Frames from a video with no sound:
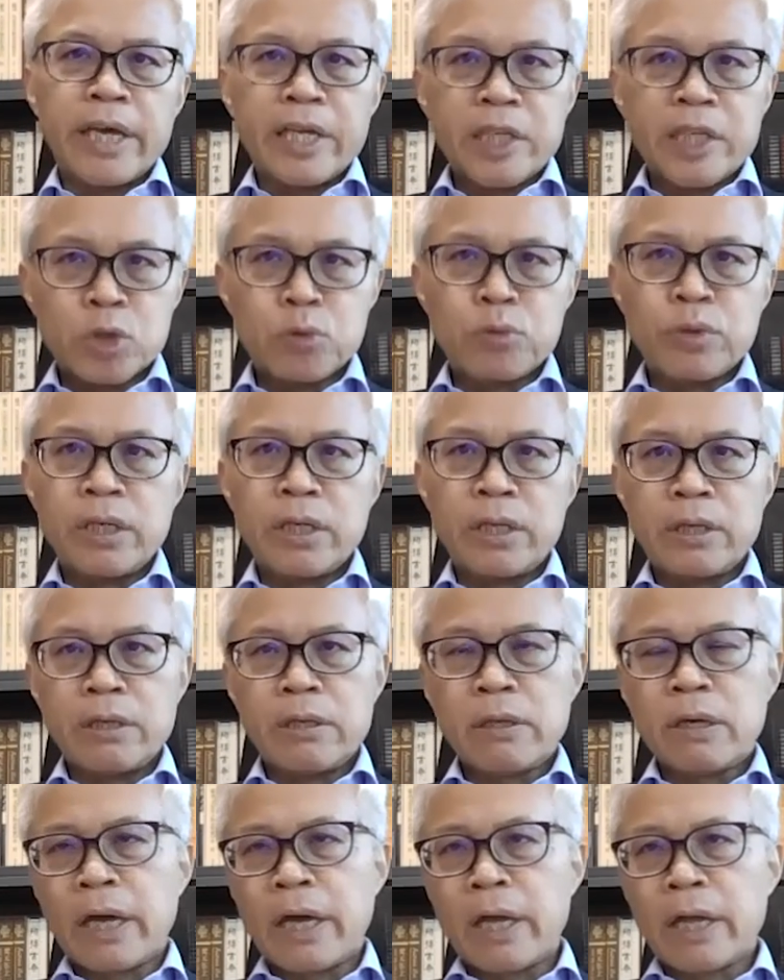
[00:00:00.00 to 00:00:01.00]

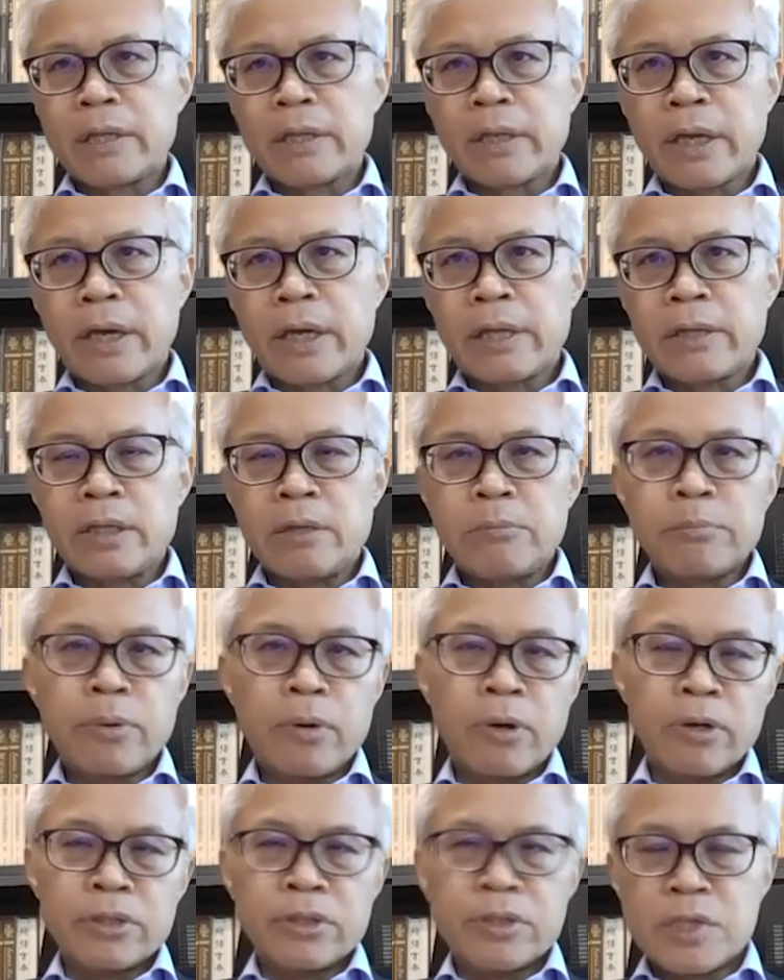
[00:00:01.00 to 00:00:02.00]
history and then
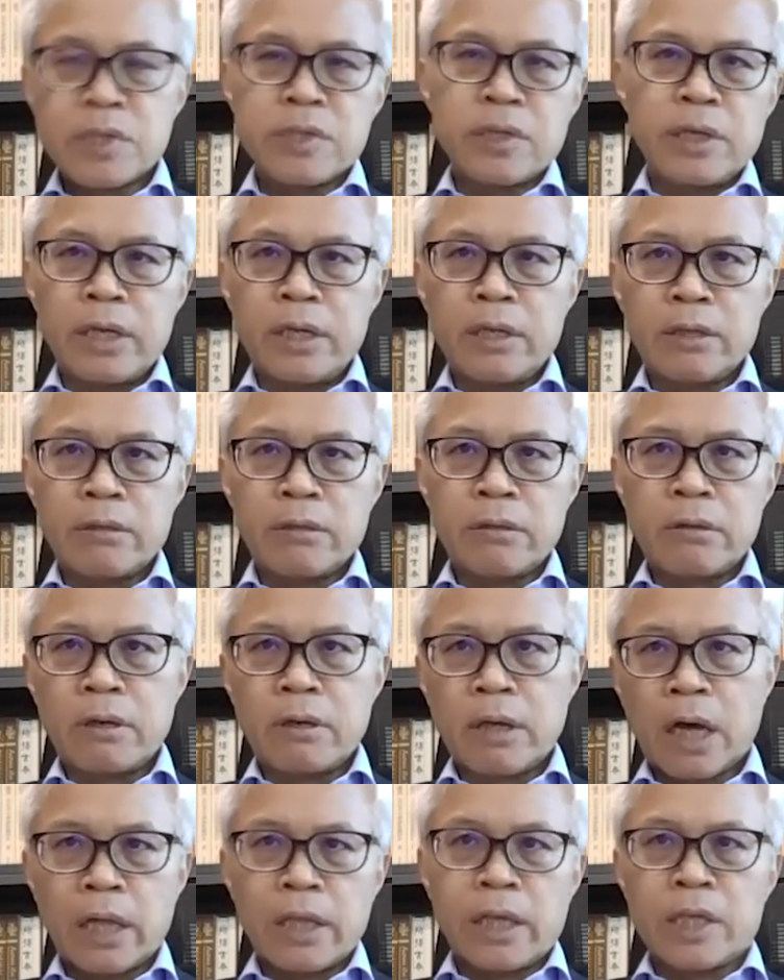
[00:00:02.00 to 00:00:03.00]
importance in
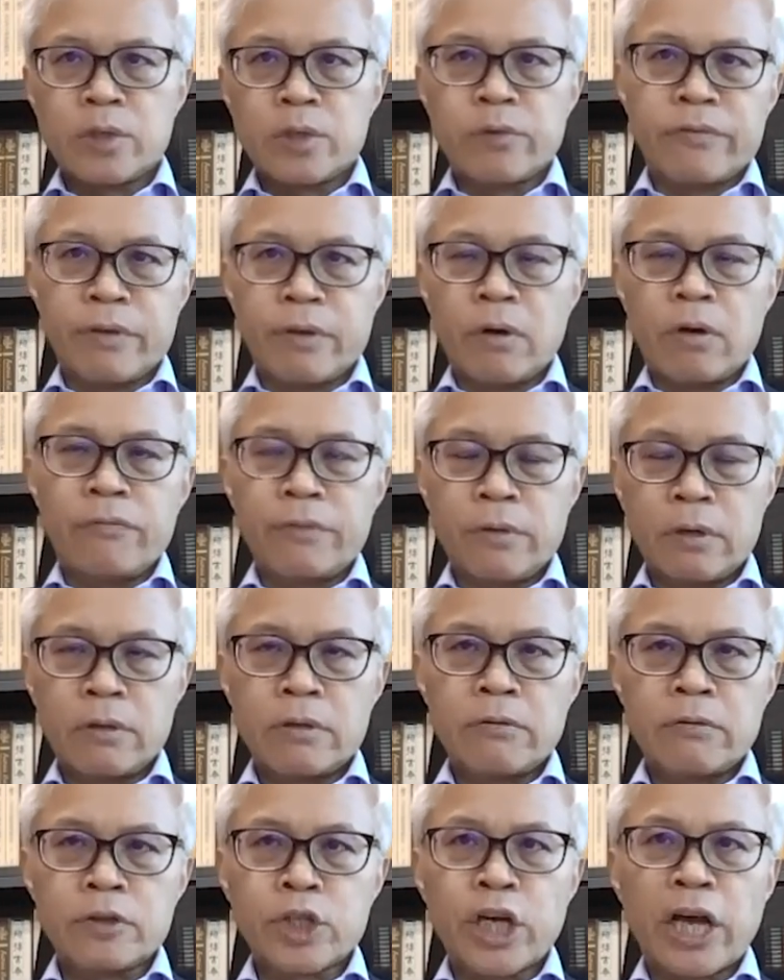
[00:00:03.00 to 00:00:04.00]
the art history of
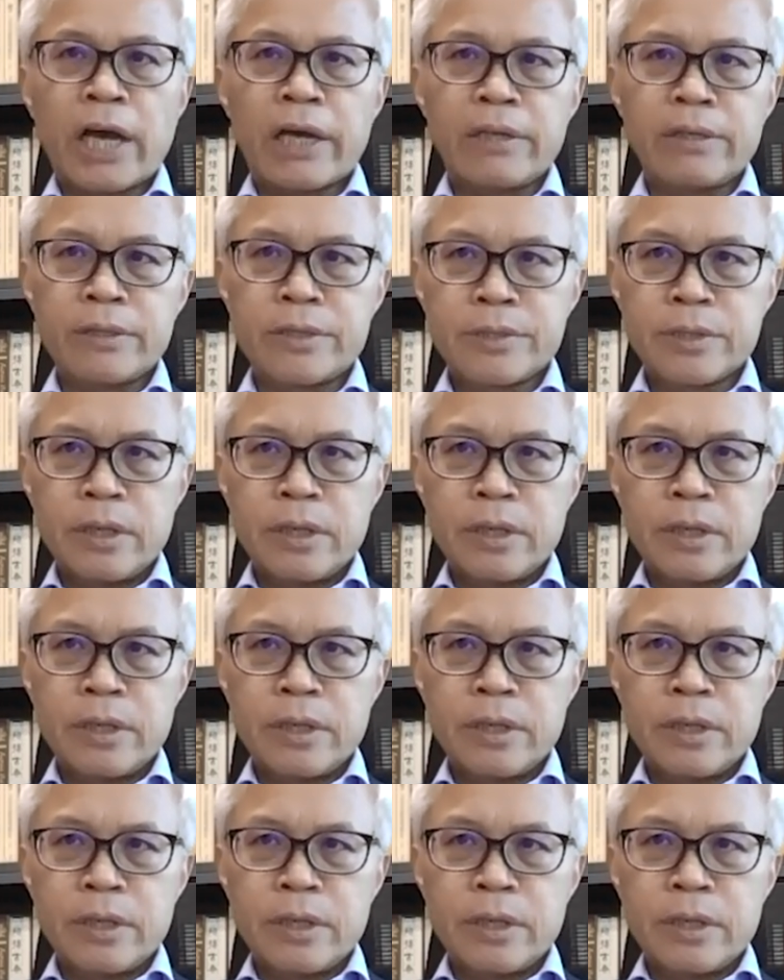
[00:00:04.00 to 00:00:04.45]
China,